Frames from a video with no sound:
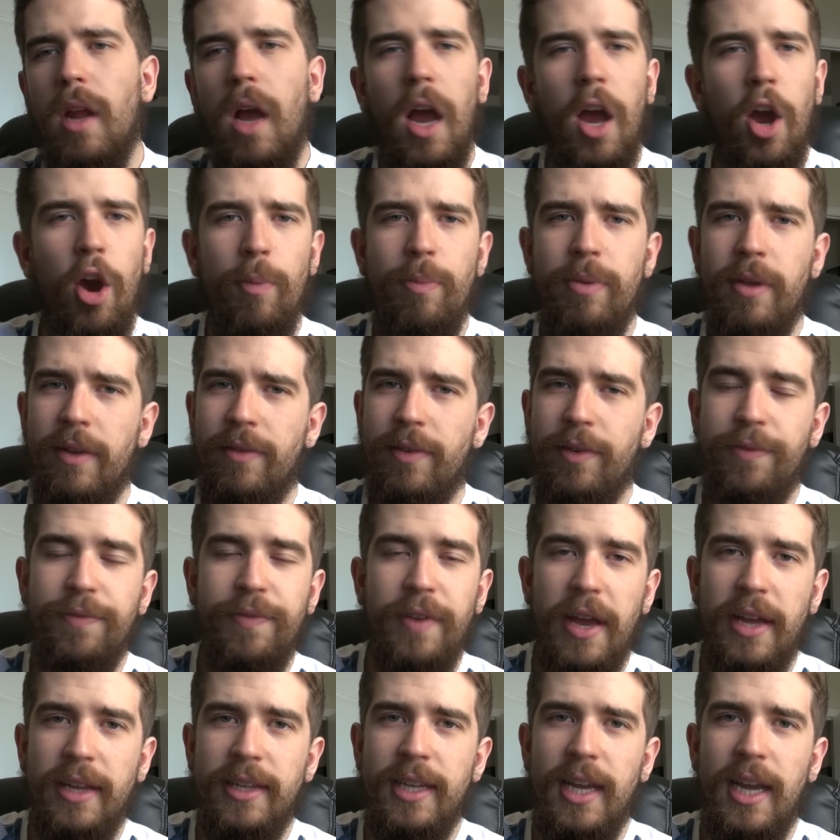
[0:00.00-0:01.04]
I hope you have a
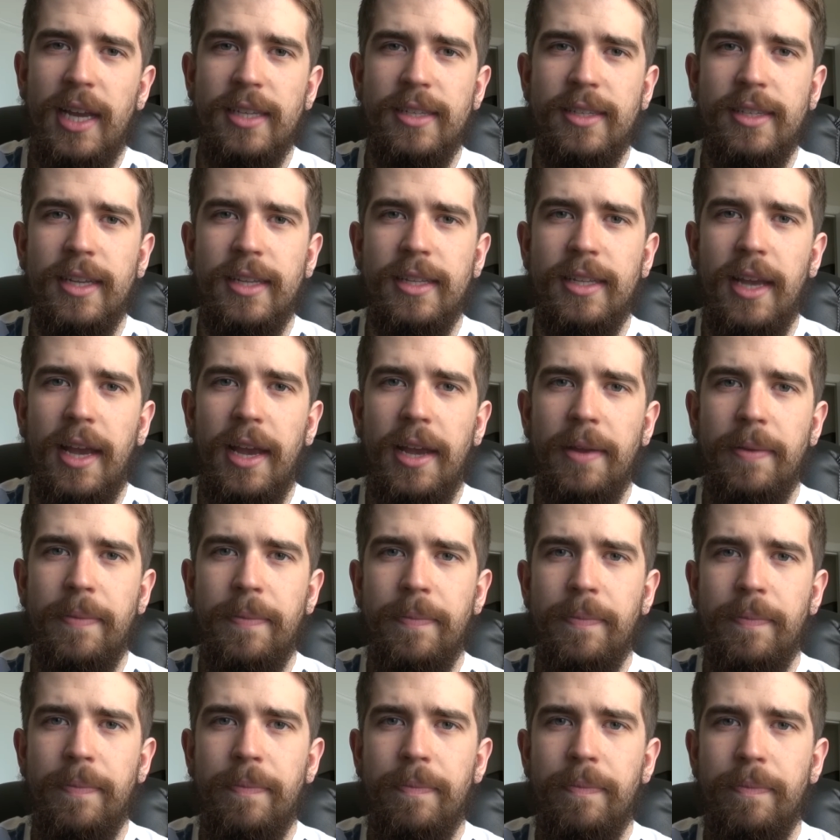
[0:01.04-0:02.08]
fantastic day.
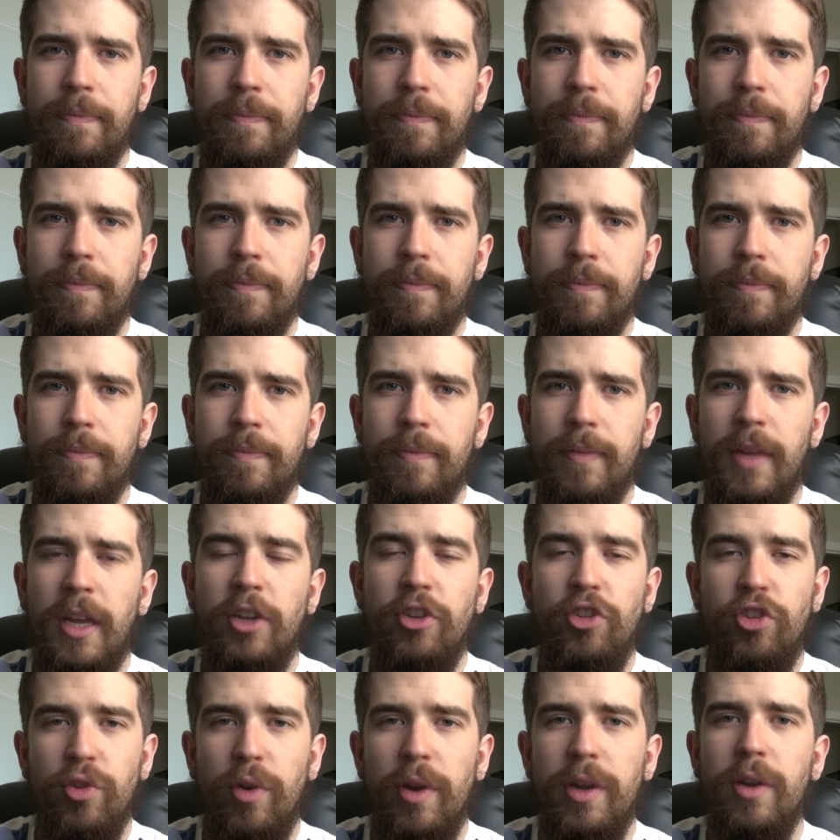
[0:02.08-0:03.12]

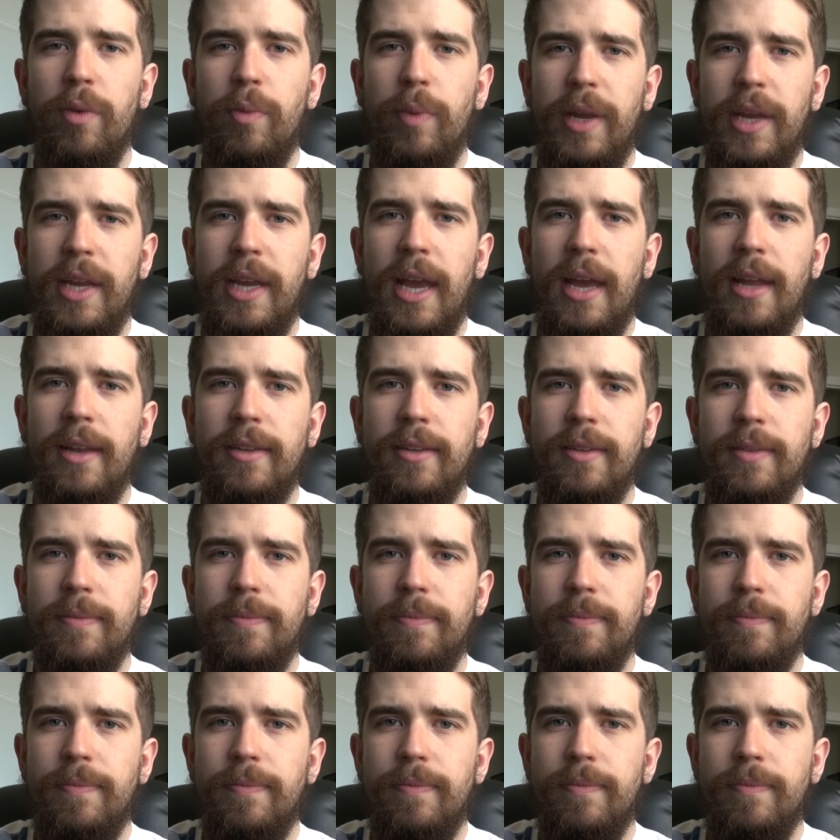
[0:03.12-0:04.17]
Enjoy your weekend.
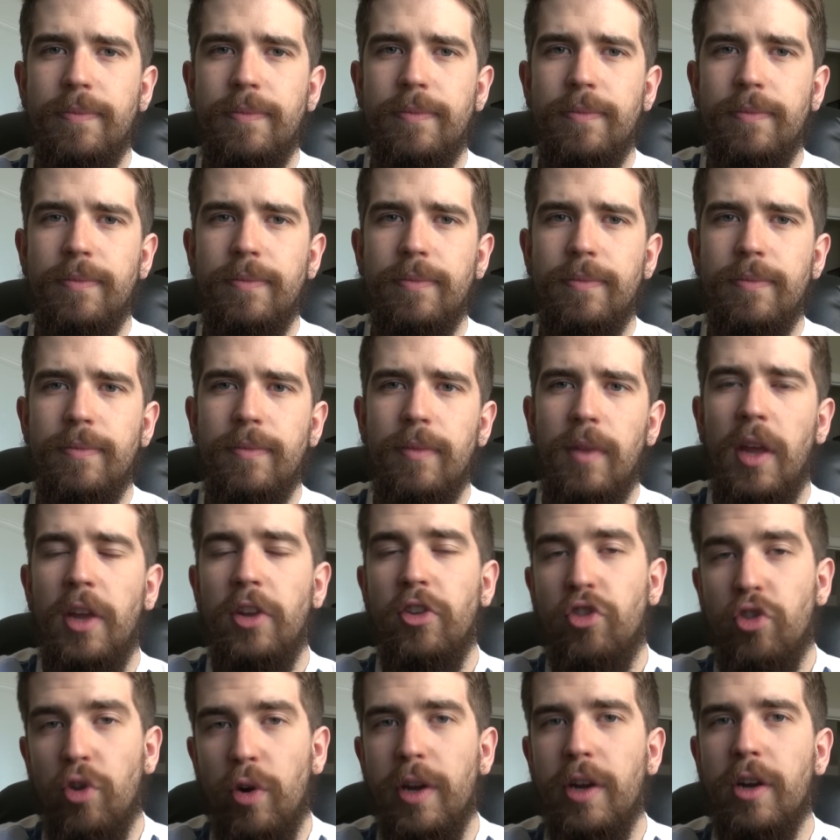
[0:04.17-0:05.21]

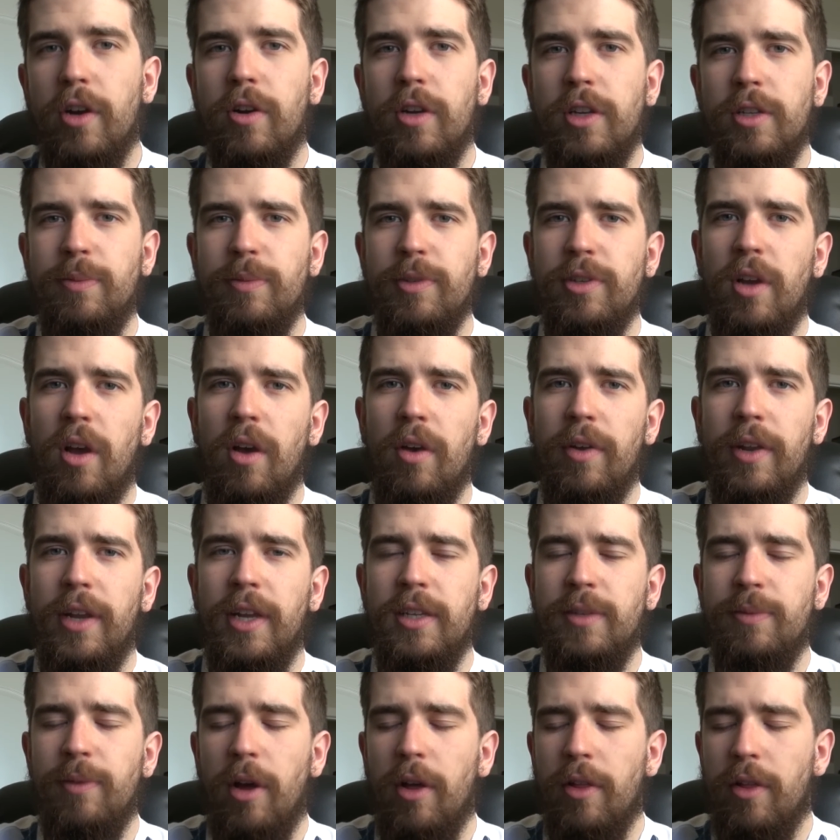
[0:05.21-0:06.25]
Enjoy your Christmas
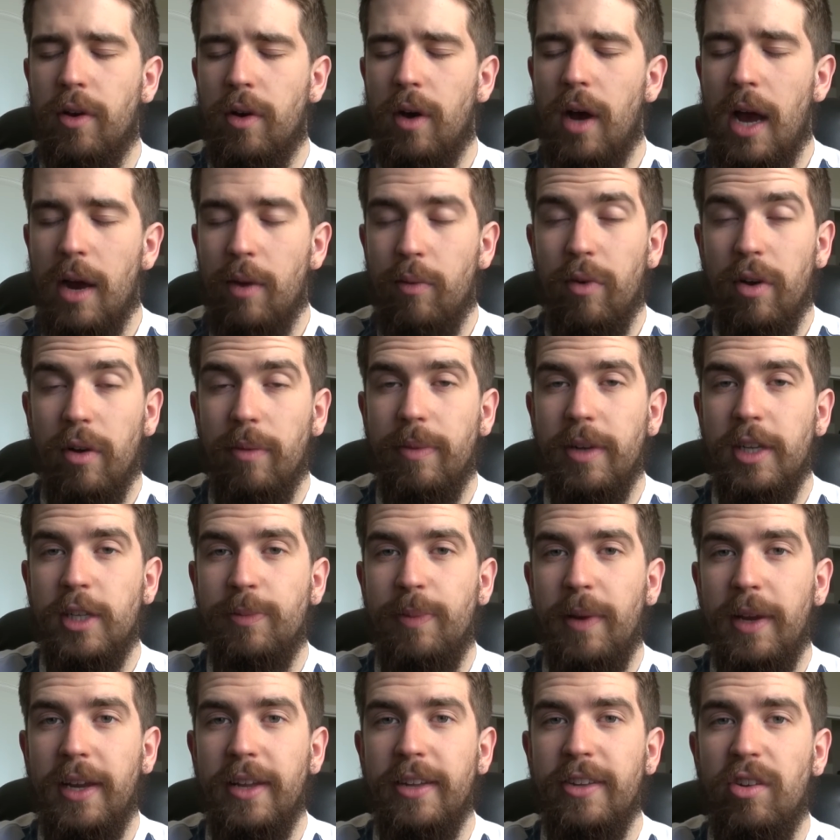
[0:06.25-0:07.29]
holidays, although I will be
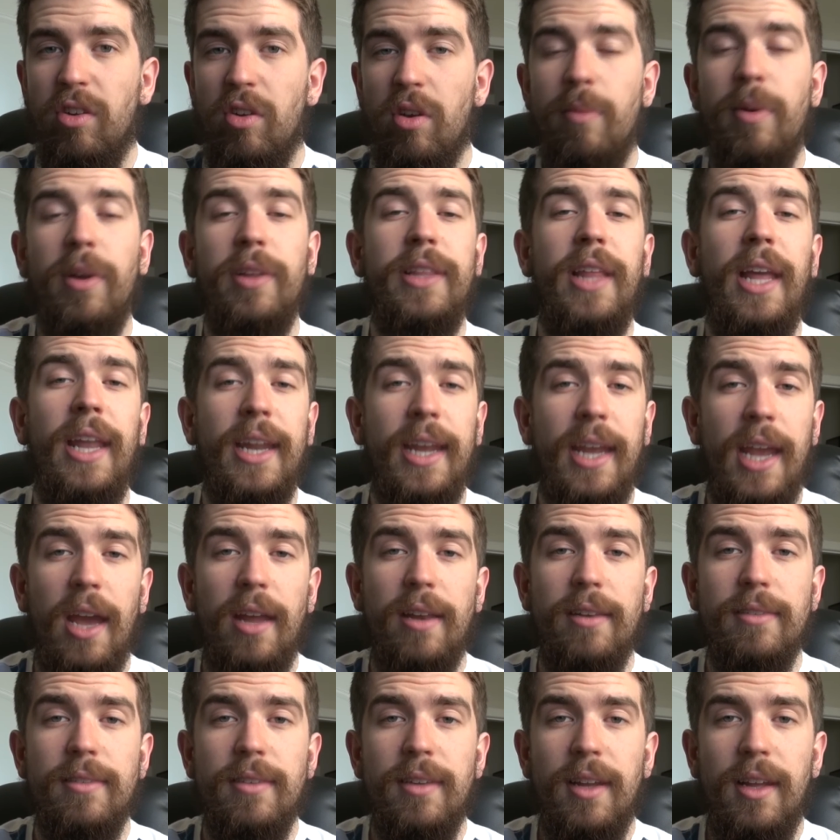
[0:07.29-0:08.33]
speaking to you about that
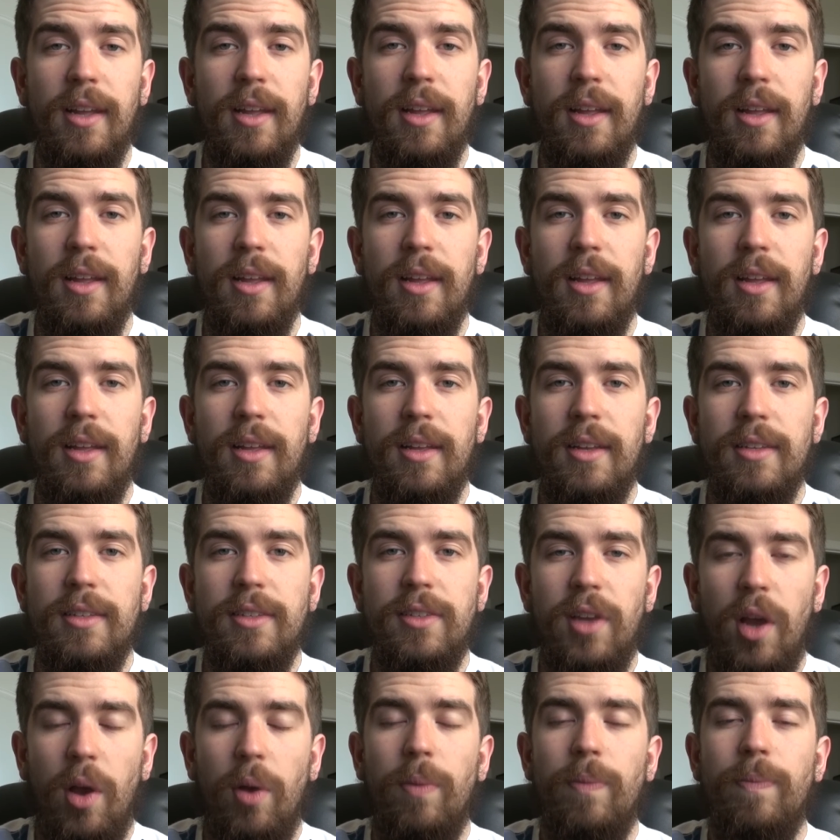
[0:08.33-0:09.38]
again.
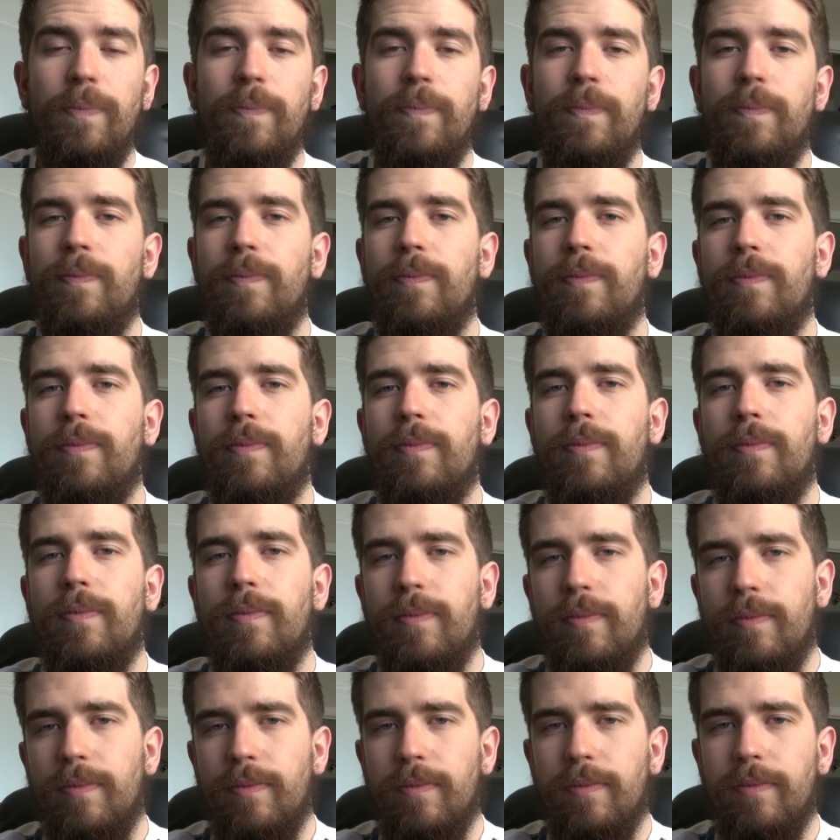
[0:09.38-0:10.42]
So,
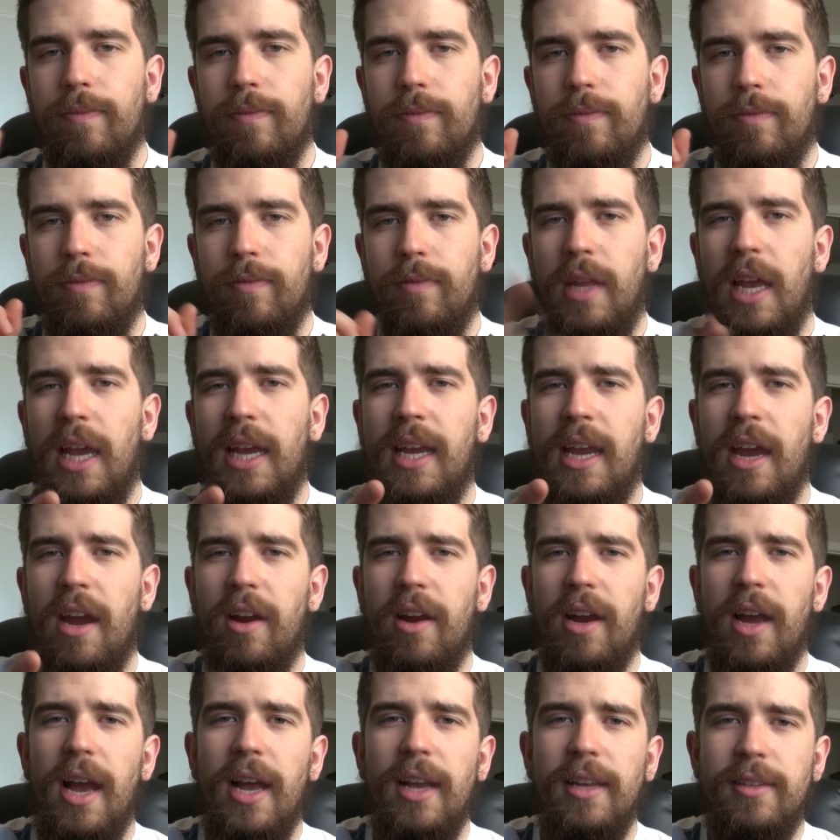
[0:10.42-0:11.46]
take care,
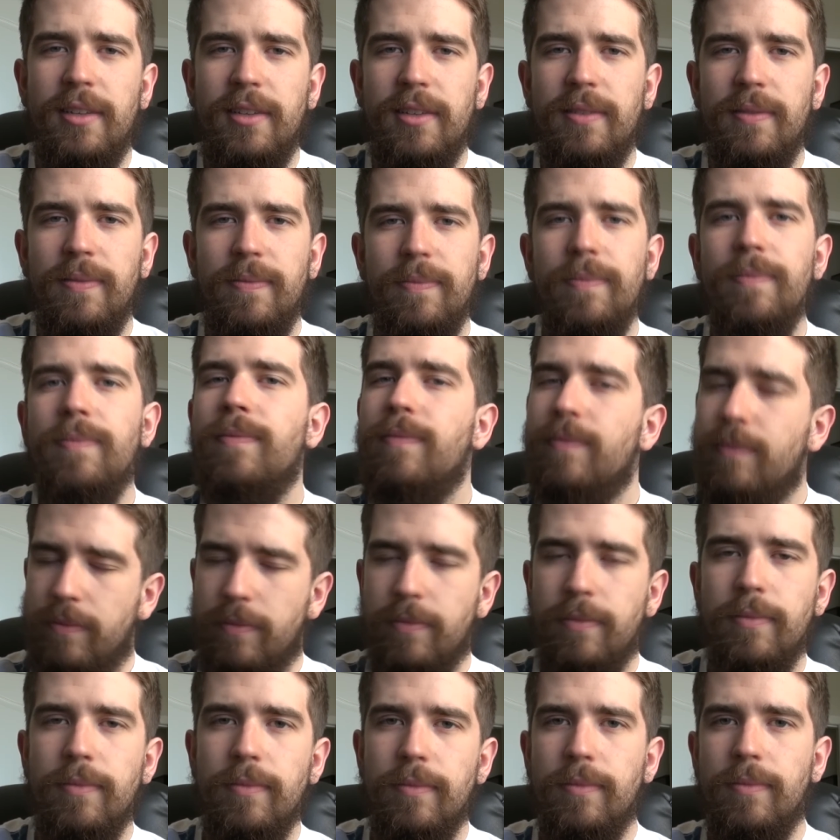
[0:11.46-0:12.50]
guys.
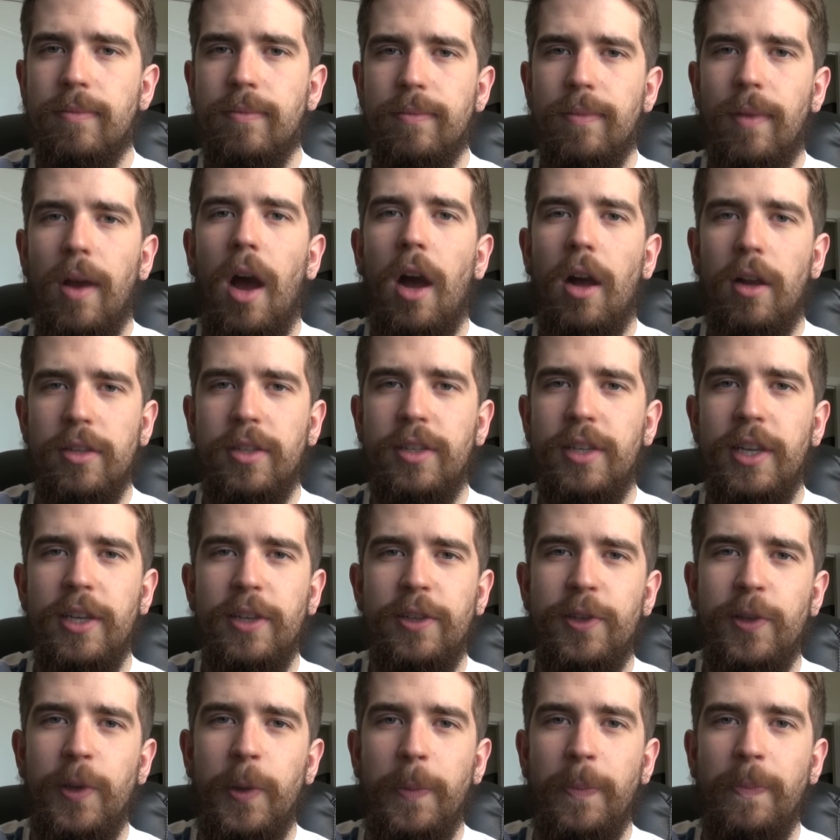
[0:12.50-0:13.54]
I'll see you
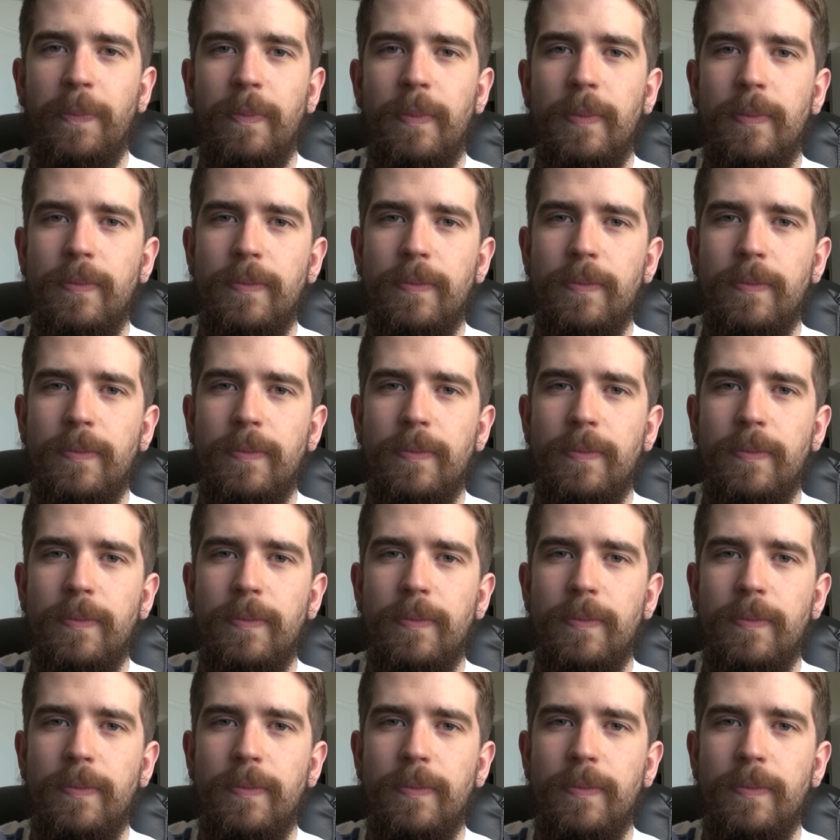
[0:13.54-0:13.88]
soon.